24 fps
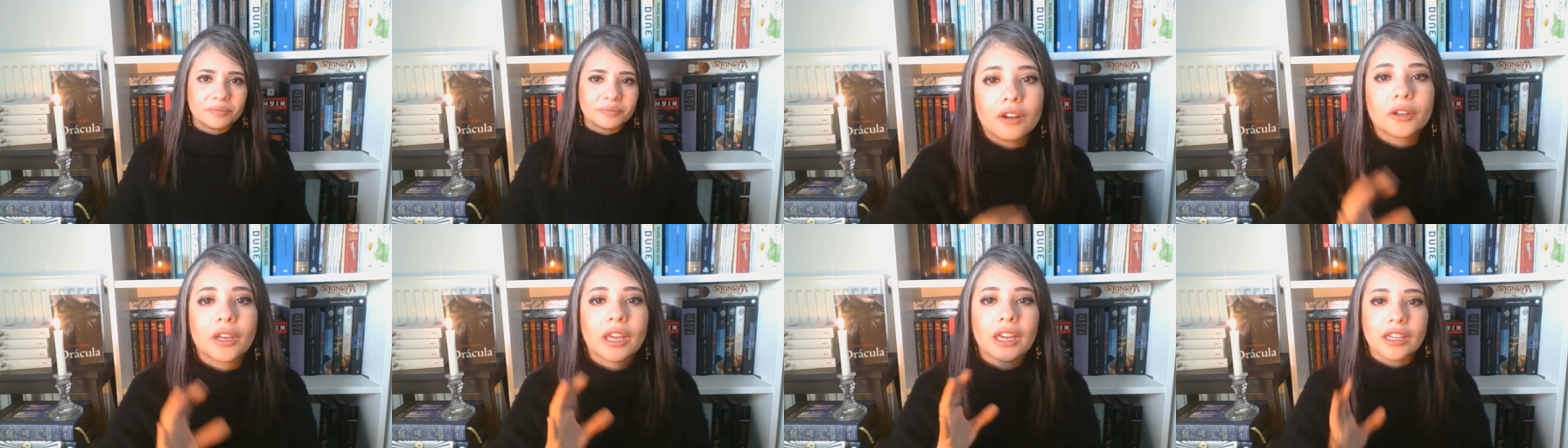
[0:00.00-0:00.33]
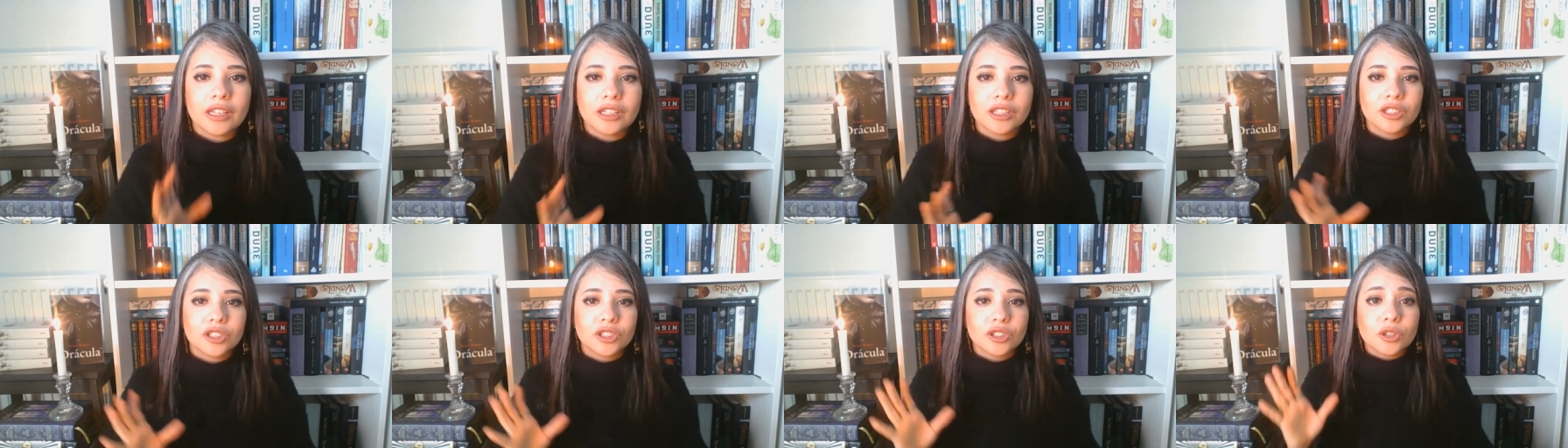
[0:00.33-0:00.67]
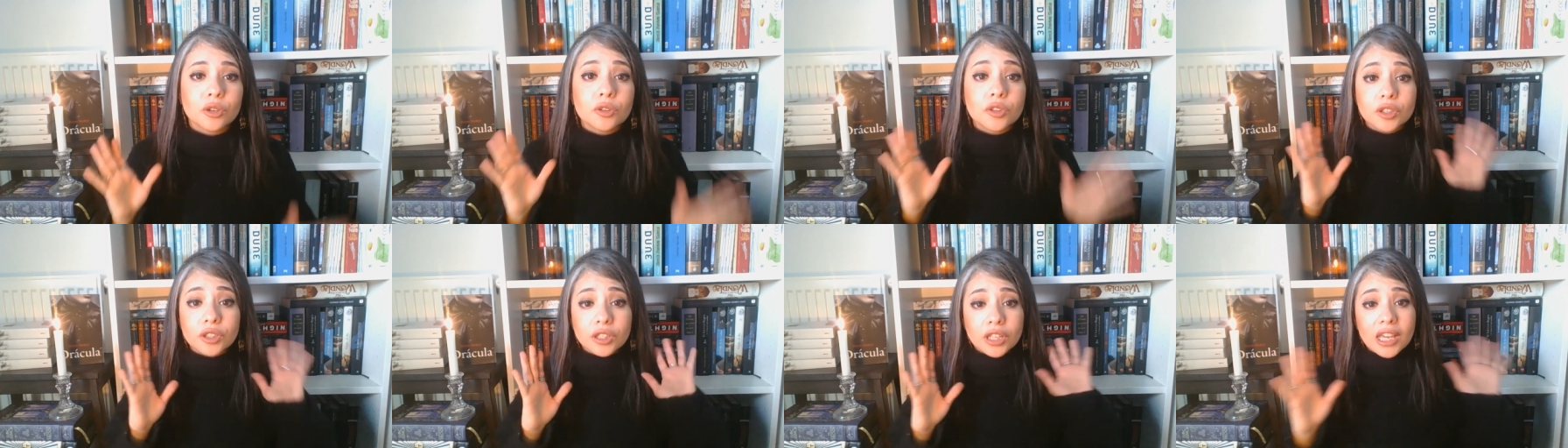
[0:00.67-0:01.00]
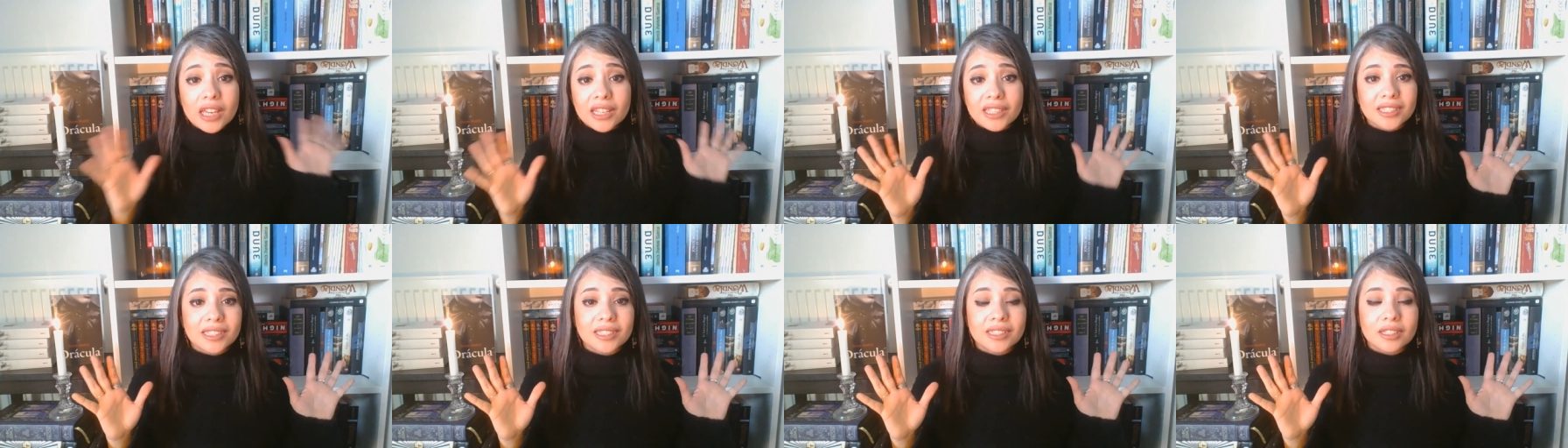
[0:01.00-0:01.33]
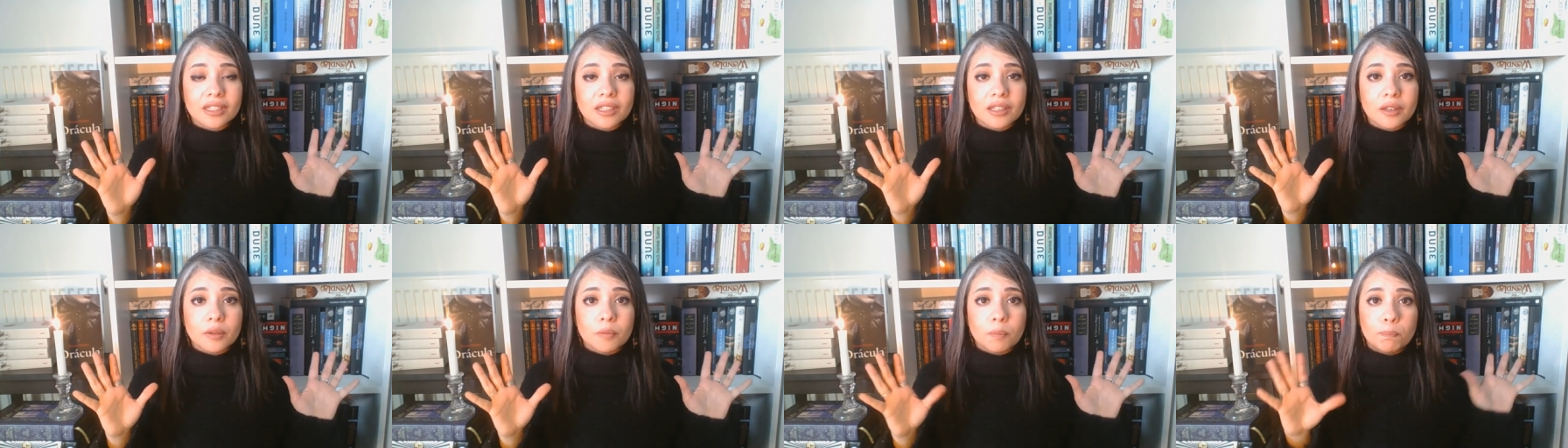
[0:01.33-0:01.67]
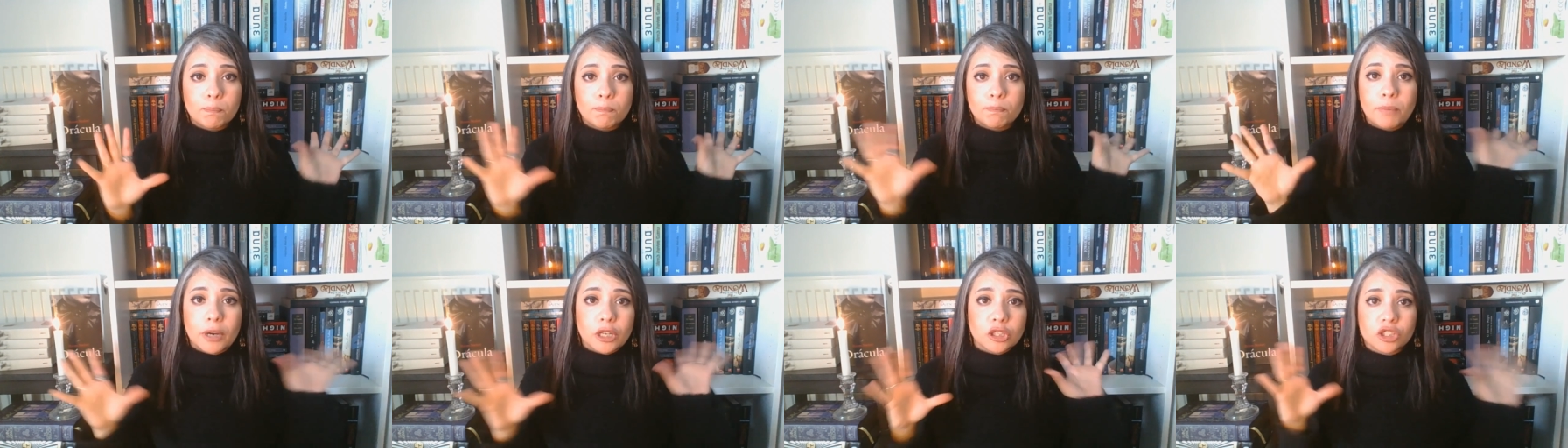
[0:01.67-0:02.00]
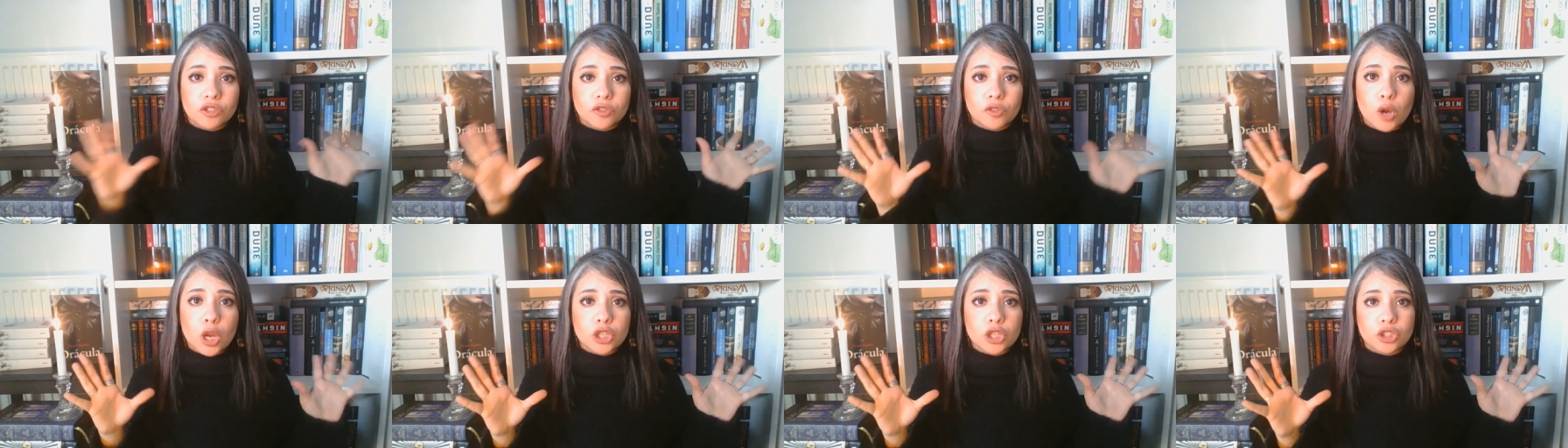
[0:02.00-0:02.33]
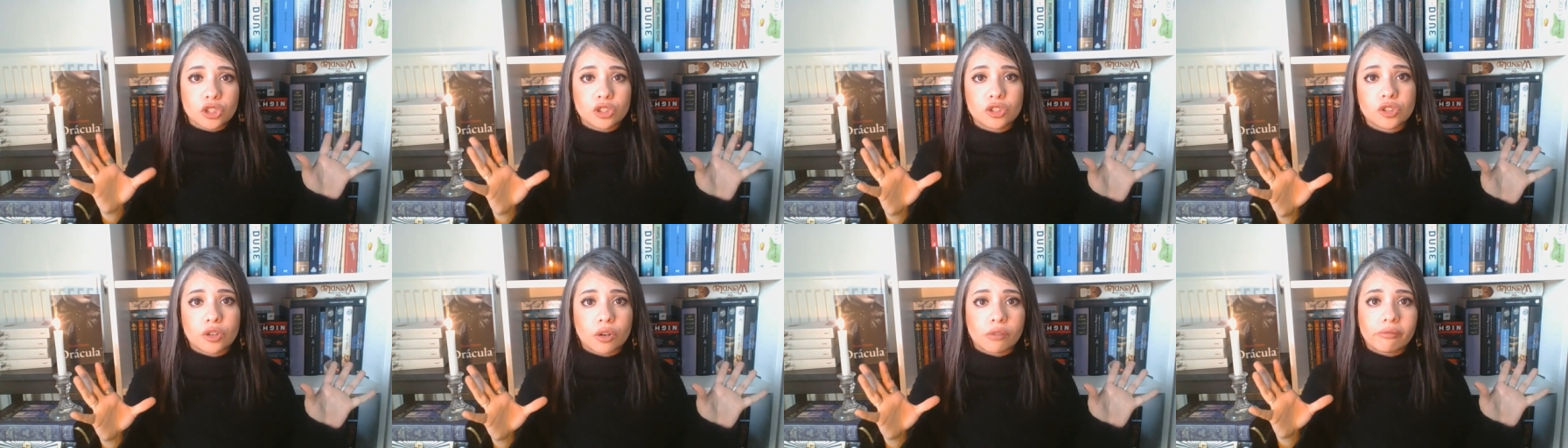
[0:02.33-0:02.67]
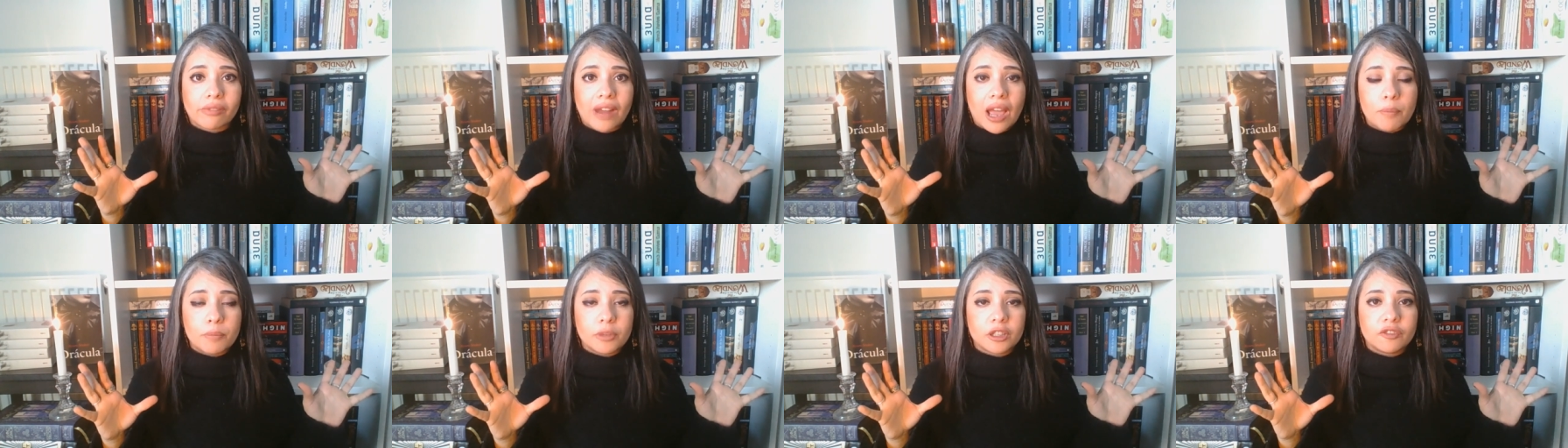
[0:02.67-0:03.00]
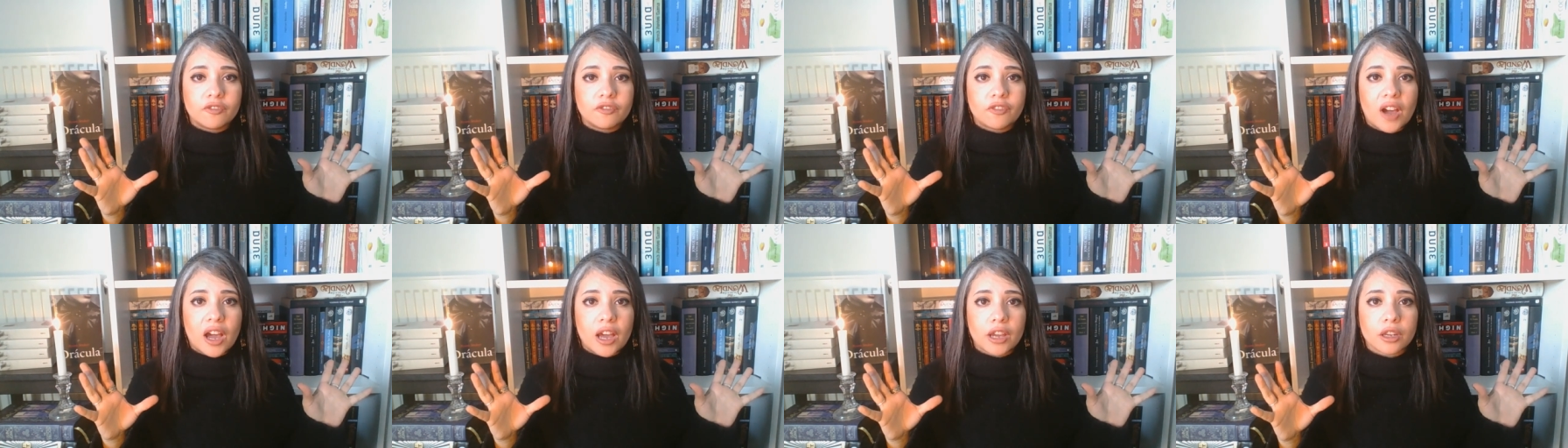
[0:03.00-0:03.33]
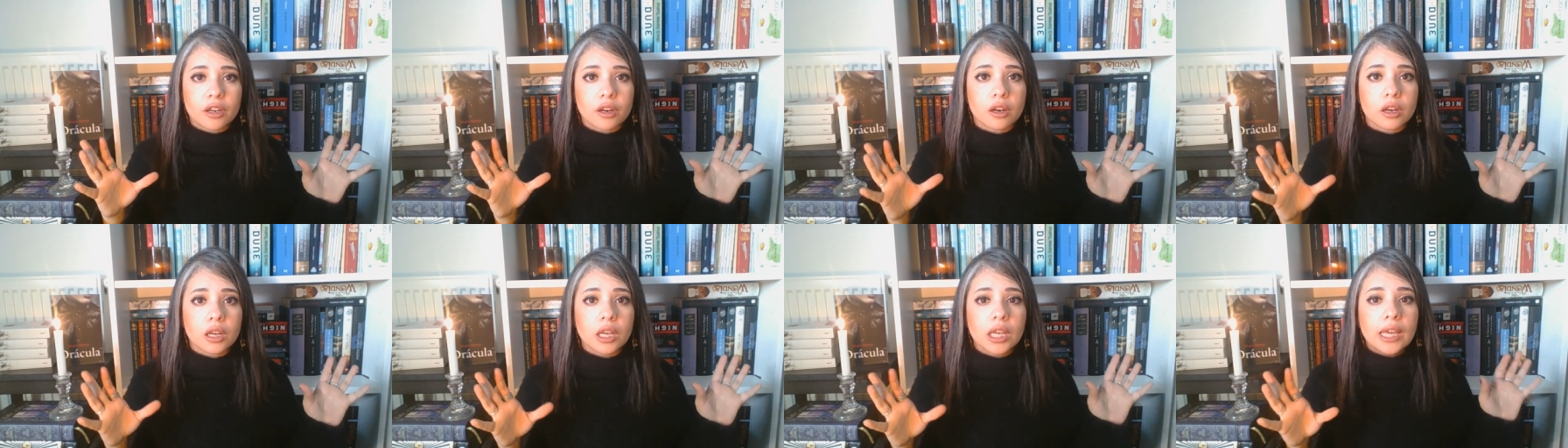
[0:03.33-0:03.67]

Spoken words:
Okay, so the next bunch of questions are rapid fire,